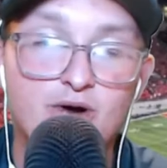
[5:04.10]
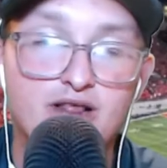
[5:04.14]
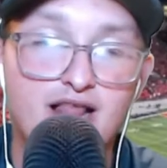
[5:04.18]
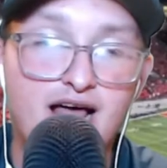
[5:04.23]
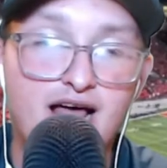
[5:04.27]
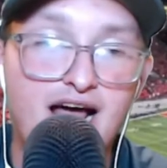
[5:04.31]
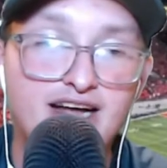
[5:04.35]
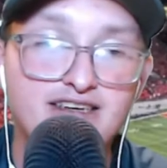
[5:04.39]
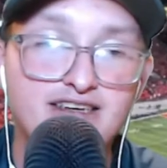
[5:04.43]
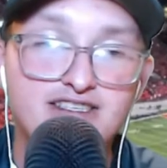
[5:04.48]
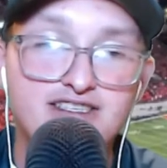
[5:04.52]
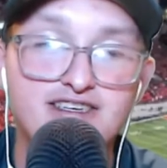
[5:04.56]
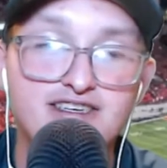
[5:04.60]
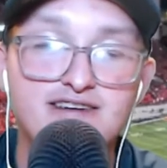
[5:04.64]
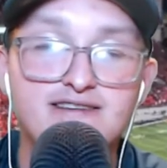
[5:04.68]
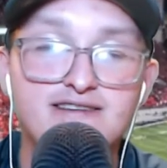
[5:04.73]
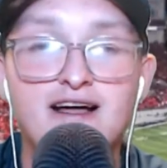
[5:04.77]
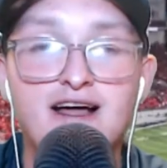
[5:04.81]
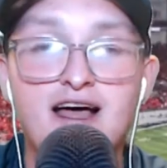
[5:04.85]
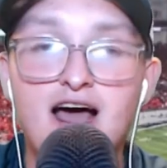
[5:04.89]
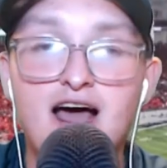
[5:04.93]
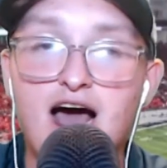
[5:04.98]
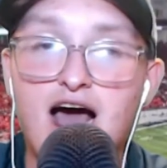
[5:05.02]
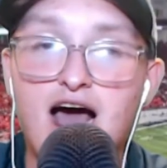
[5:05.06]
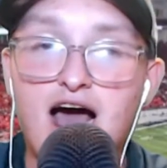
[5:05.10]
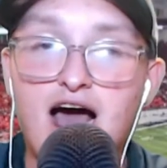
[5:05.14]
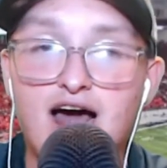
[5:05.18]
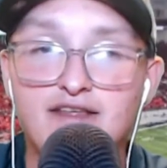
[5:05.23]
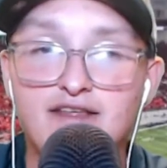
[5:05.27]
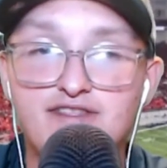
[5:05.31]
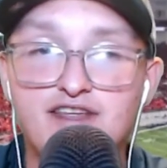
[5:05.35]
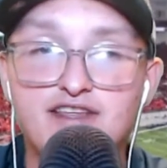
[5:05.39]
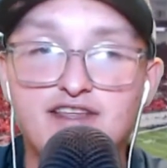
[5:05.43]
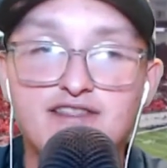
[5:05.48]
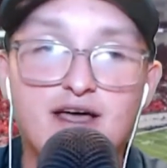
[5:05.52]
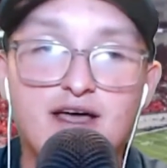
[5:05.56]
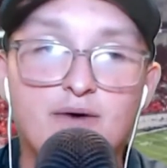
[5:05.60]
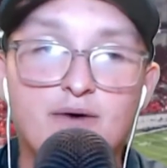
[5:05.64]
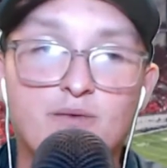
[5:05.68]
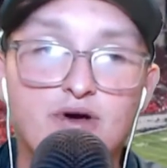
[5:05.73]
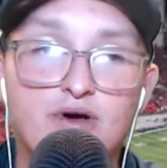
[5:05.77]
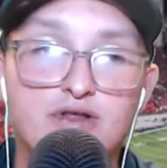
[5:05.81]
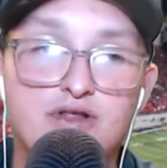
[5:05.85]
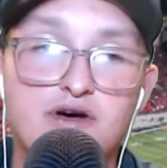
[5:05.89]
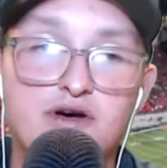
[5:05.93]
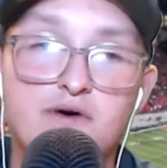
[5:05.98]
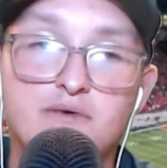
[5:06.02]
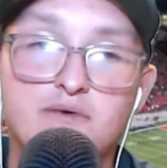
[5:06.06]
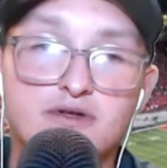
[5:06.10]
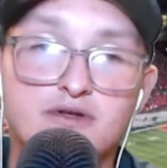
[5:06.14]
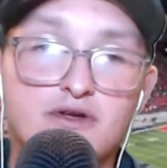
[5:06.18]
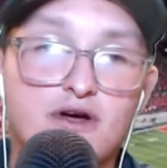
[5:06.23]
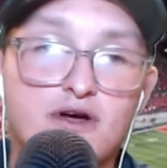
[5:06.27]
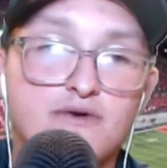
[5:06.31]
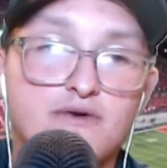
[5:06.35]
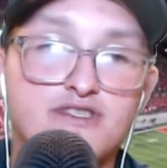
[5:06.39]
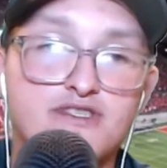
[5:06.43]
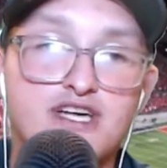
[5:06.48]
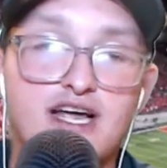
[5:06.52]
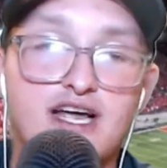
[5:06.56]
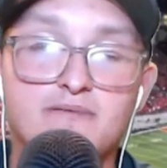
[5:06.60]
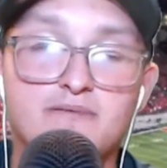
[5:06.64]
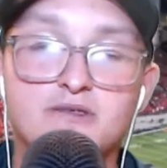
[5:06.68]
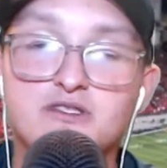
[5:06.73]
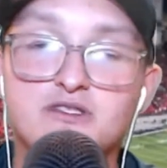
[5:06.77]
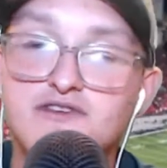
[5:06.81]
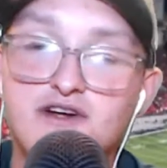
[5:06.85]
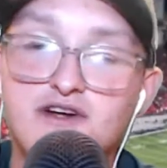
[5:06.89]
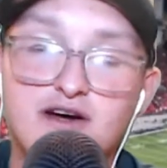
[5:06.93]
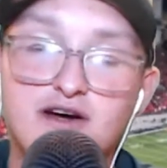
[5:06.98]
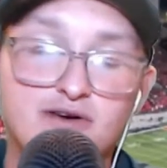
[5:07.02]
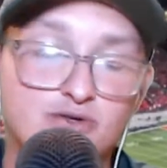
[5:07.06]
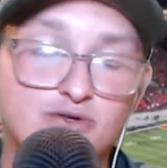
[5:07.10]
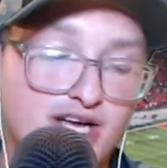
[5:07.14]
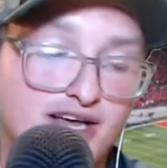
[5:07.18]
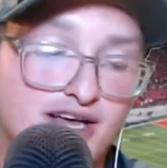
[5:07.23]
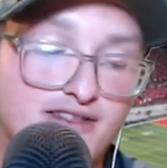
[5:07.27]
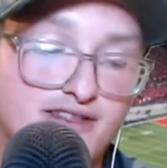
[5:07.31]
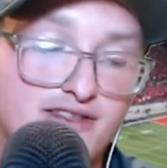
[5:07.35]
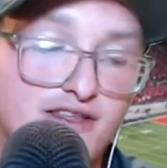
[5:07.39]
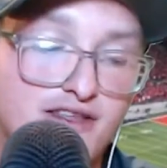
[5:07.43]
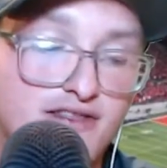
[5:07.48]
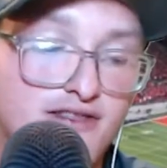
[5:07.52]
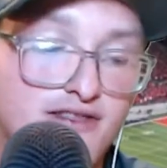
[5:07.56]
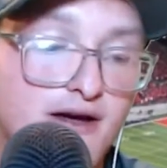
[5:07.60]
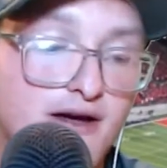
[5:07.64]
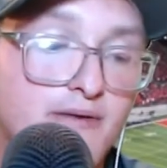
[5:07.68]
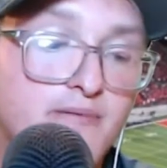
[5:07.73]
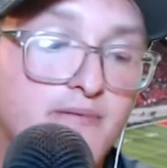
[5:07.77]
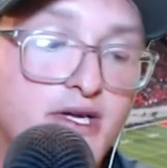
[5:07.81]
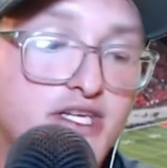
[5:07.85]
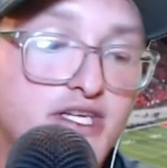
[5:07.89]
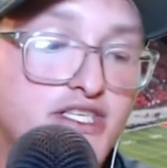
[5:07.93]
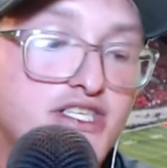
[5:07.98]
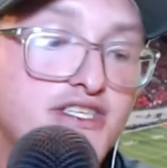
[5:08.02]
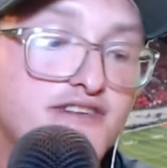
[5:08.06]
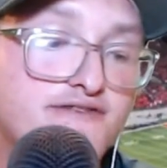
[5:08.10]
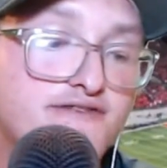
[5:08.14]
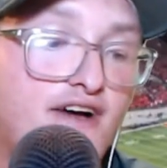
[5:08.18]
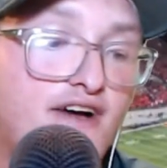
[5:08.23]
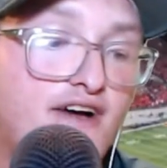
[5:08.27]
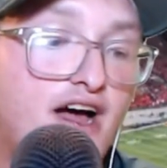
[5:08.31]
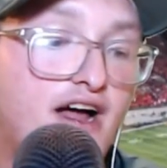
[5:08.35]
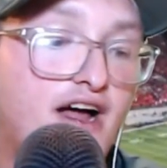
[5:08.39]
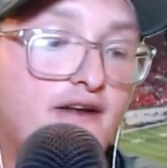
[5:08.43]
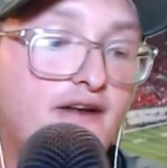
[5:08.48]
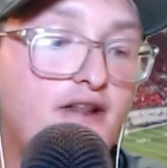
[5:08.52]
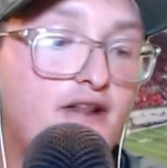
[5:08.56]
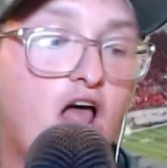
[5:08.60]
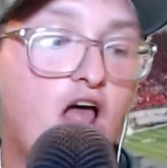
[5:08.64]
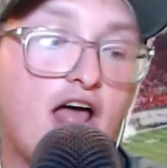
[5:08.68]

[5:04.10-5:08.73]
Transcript: last year. I think they will, though, with Coach Saban's coaching. I think they'll be just fine.